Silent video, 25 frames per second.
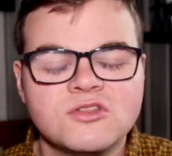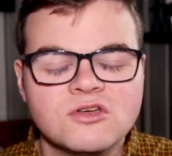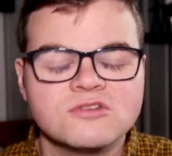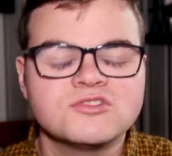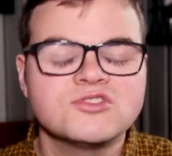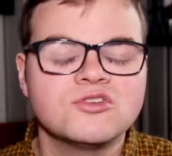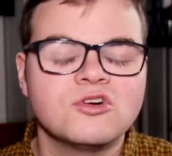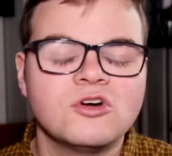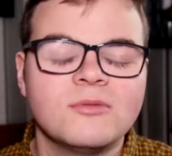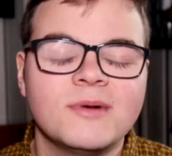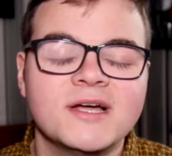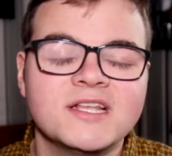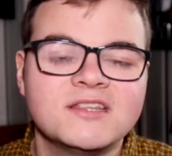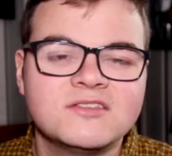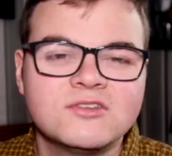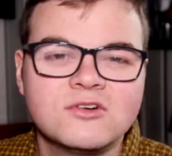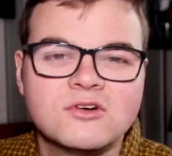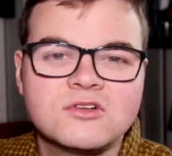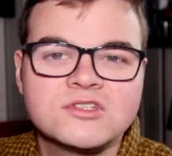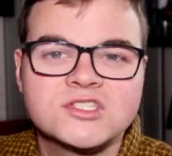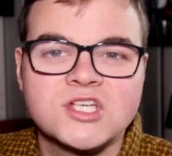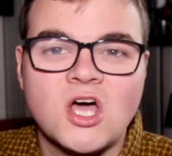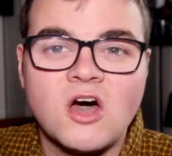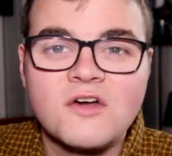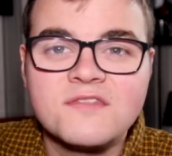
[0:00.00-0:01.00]
those are all my
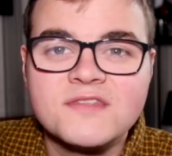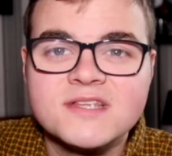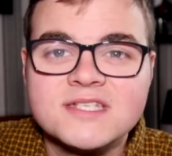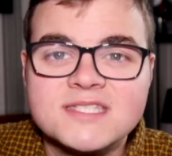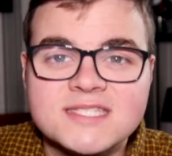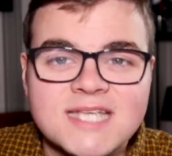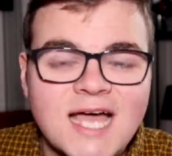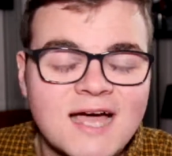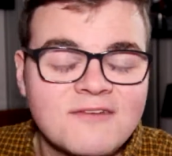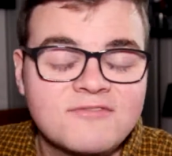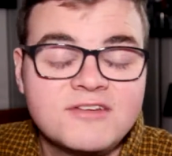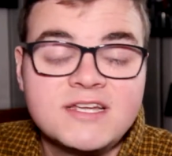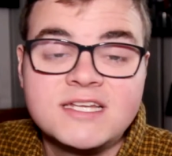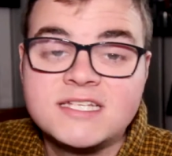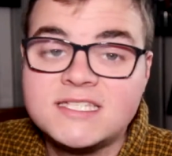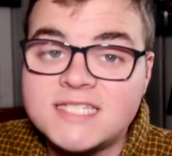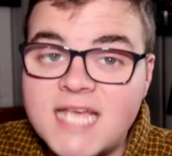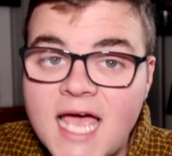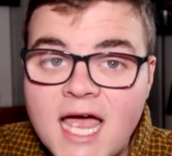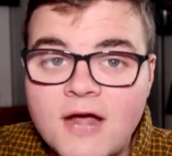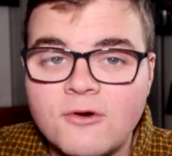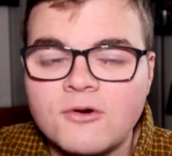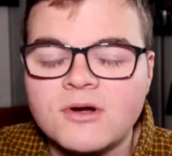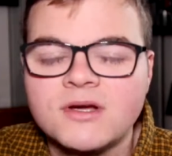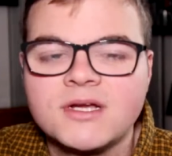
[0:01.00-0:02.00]
thoughts on the Zavvi
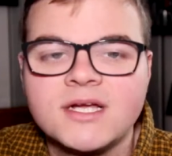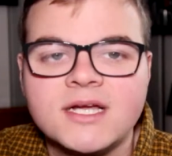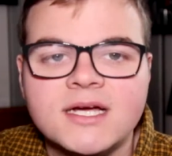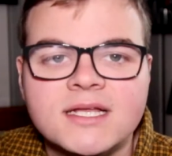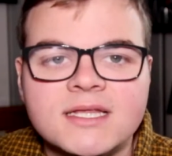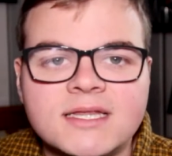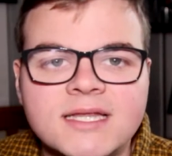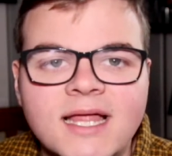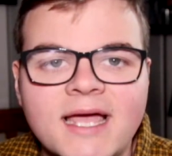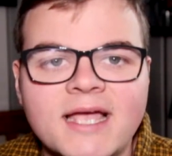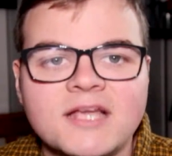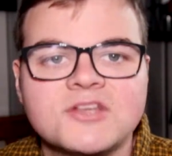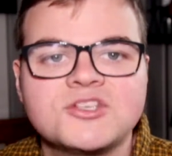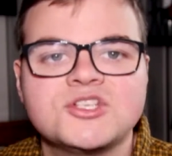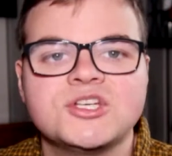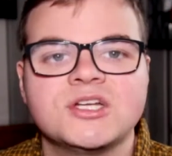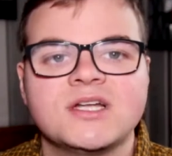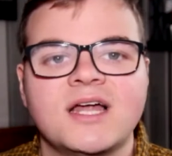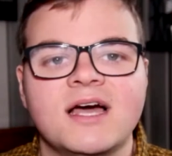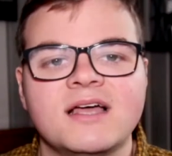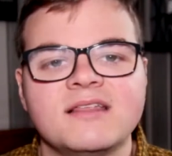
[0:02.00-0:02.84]
Terror collection.